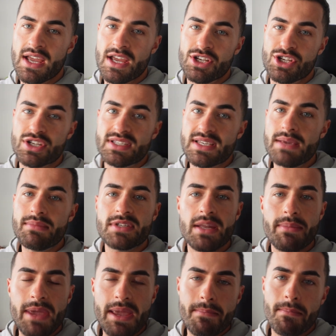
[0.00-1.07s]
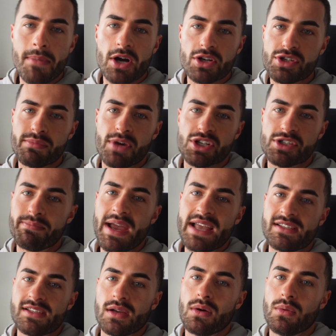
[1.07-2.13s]
just seems to be much
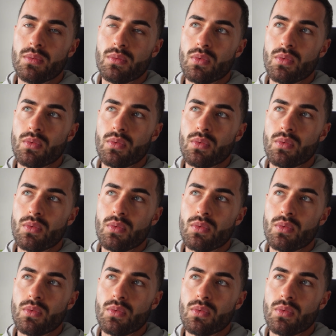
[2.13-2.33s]
better